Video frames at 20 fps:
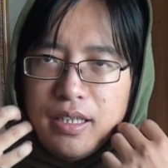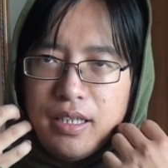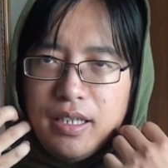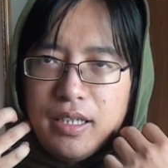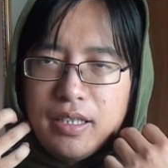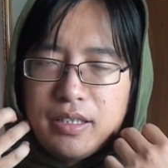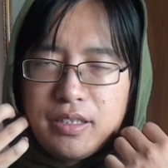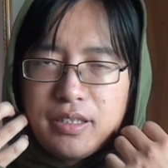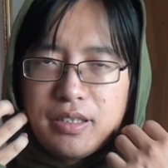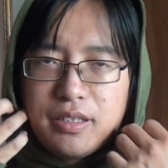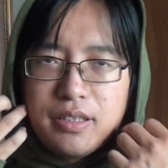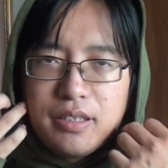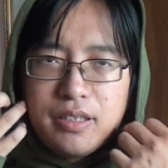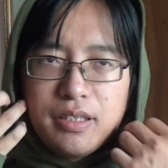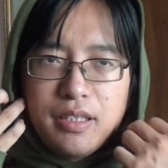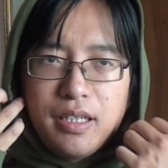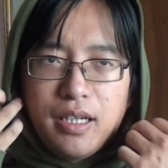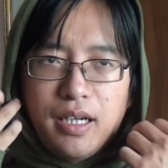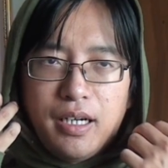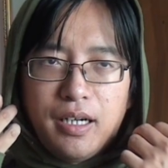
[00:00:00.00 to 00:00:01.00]
it's
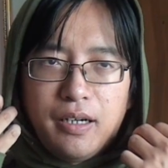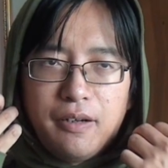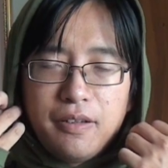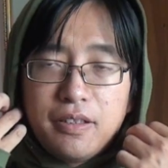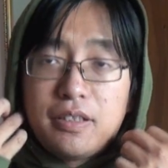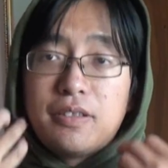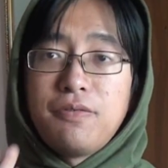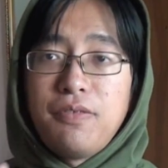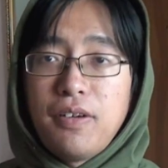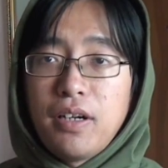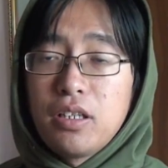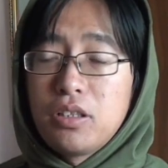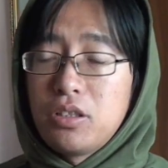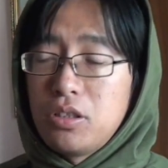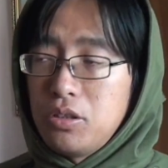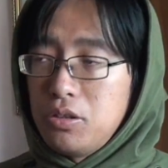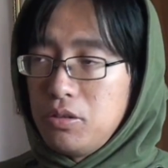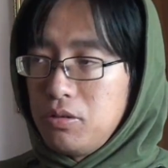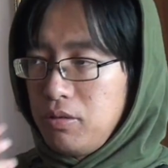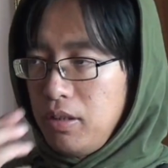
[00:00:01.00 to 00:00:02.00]

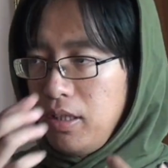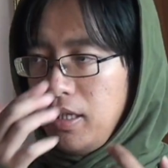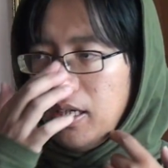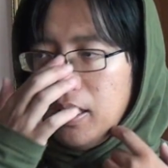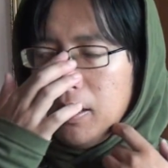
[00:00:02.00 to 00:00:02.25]
functional.